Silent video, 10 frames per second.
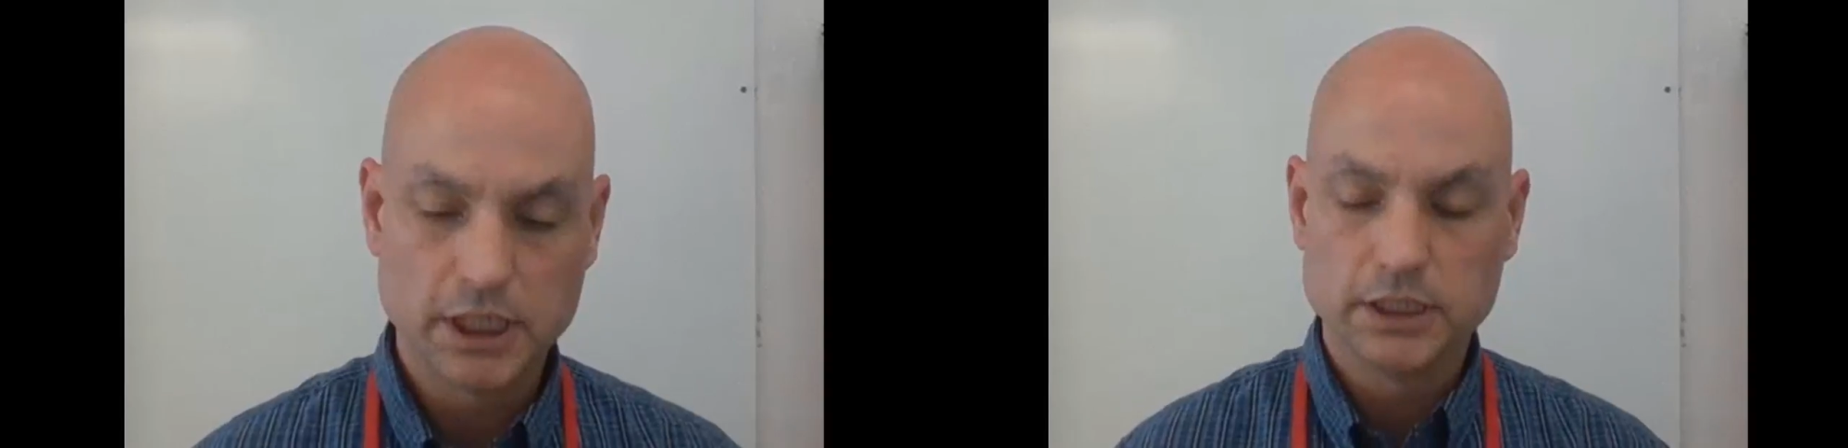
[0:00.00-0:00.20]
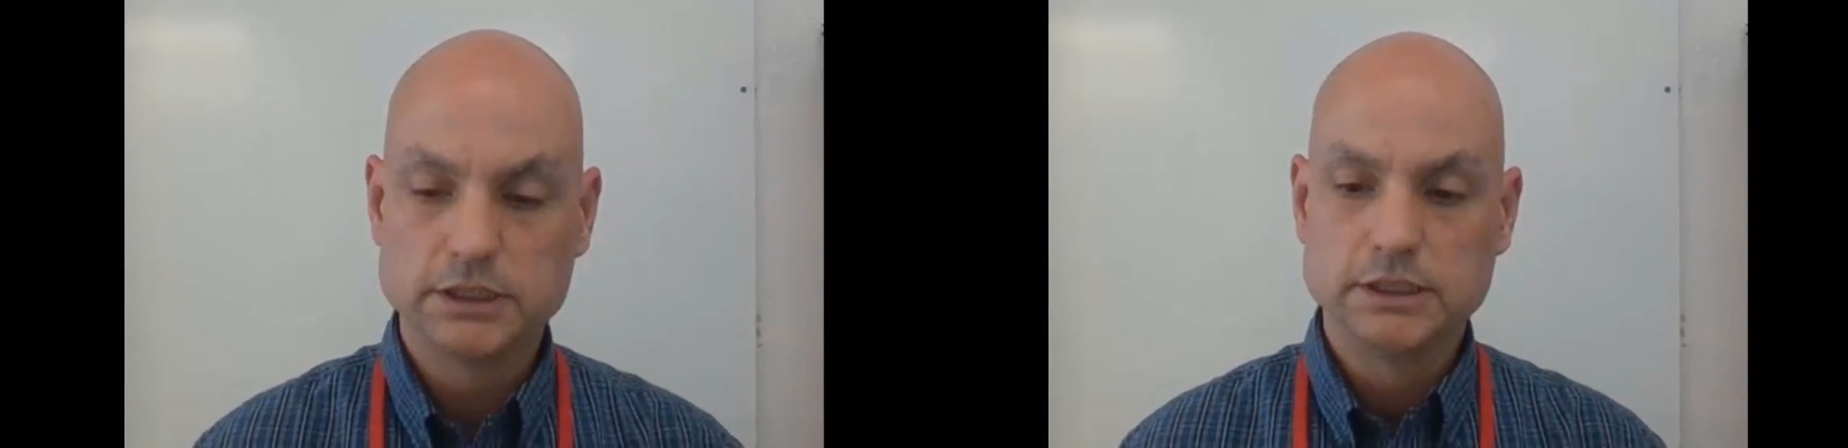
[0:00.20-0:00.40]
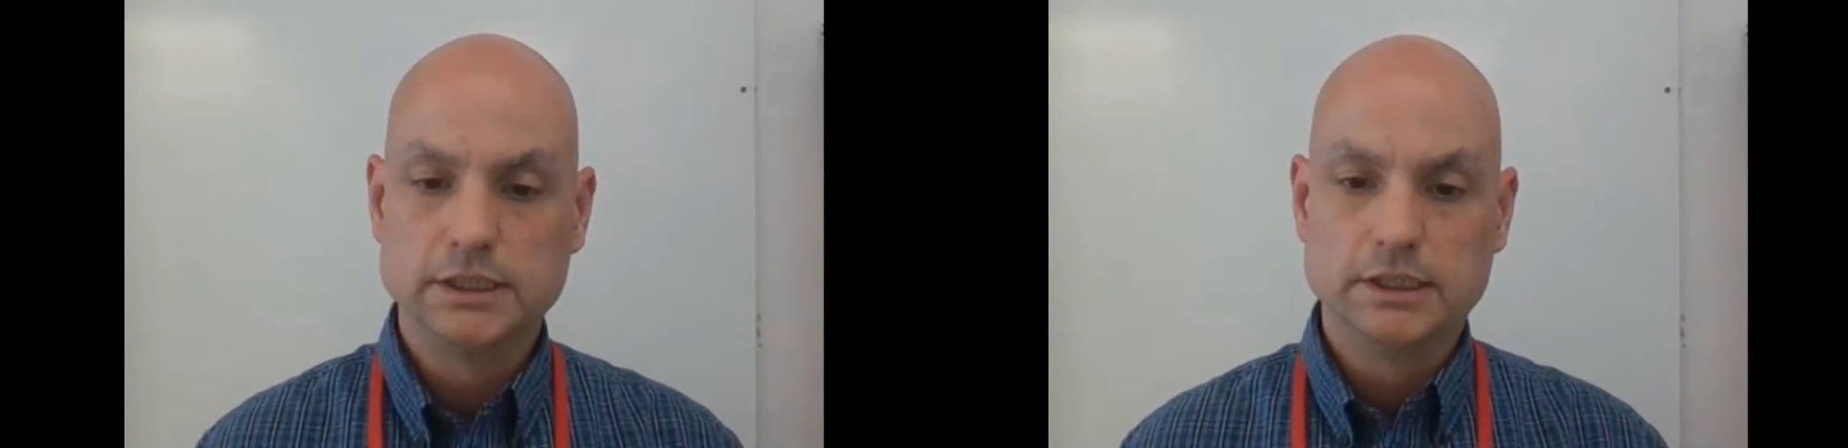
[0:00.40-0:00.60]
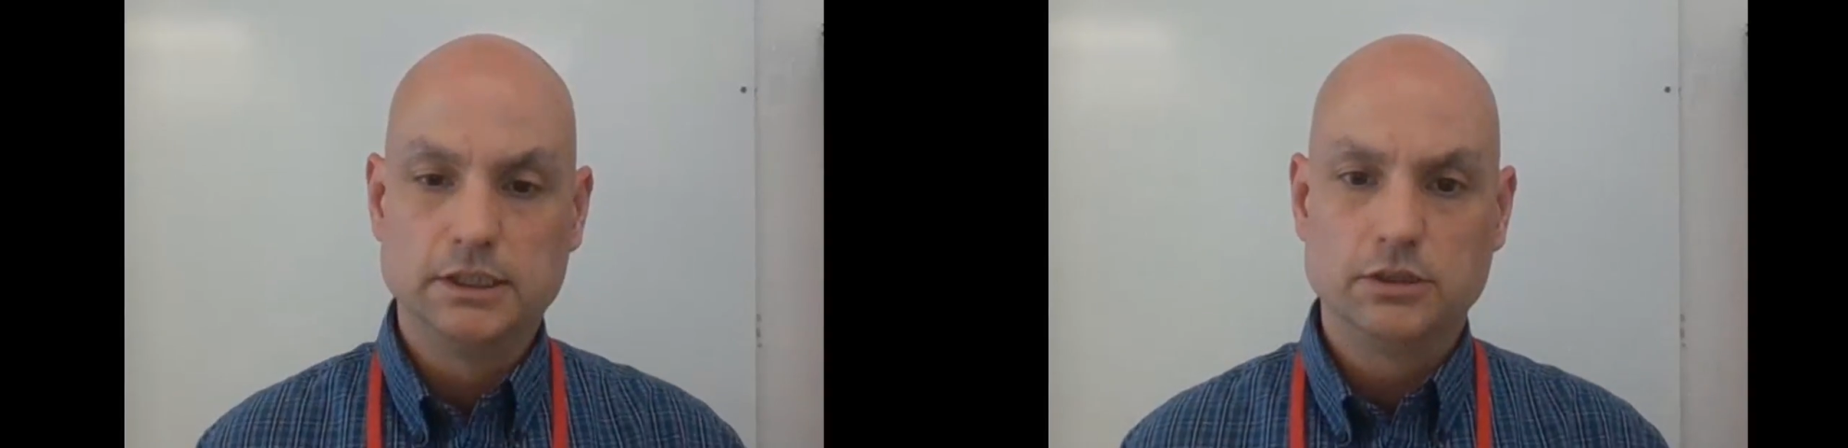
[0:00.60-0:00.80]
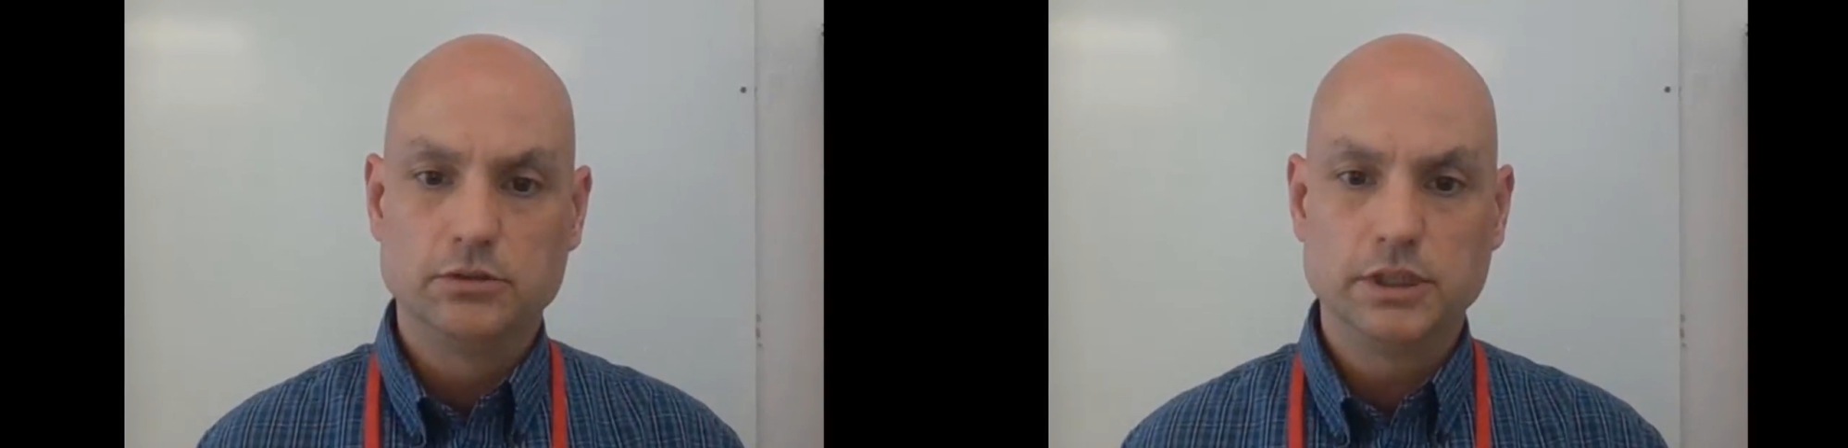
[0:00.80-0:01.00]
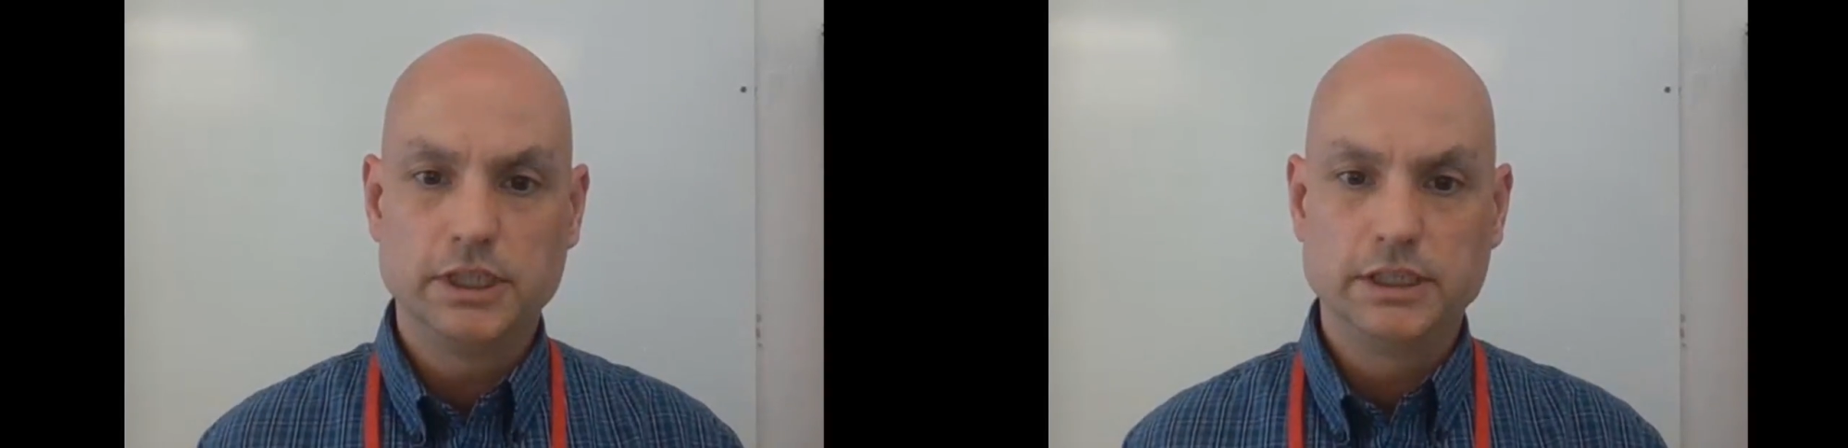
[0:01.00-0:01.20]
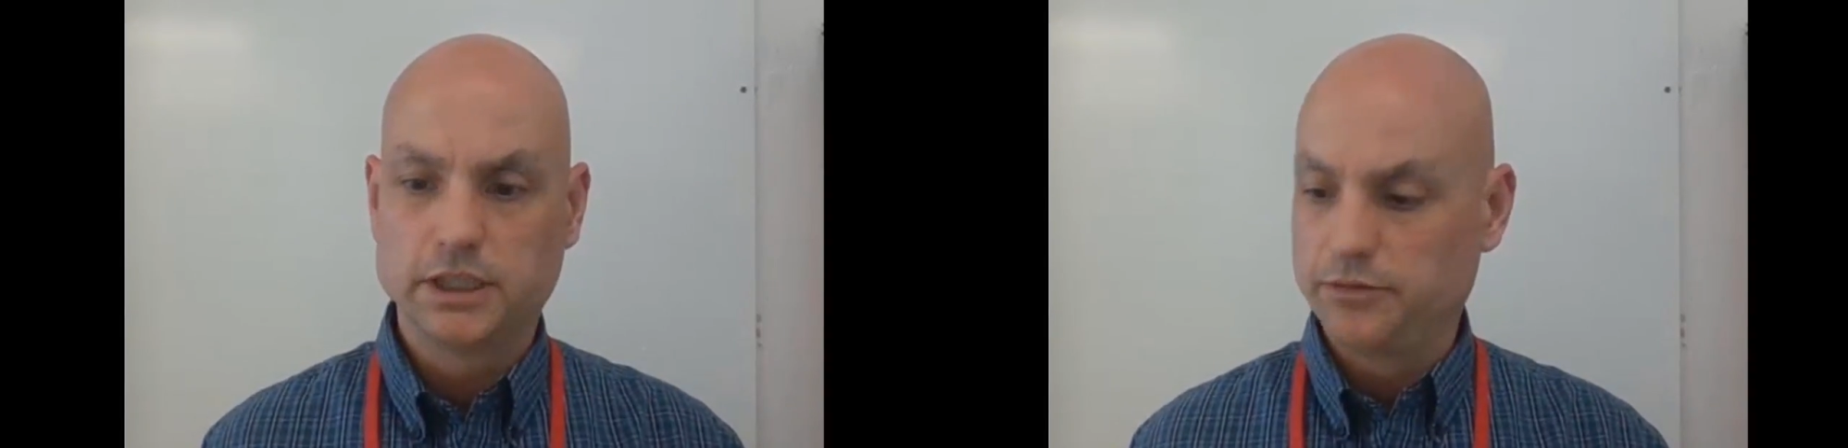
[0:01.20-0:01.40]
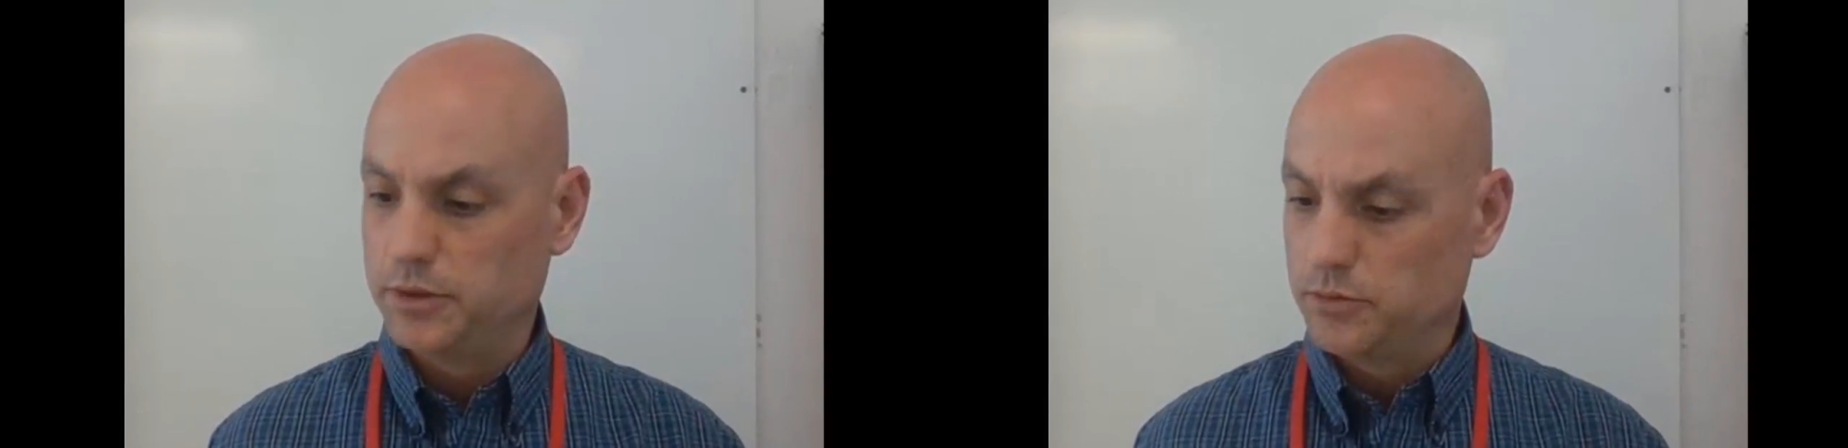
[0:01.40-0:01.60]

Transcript: one of the things I've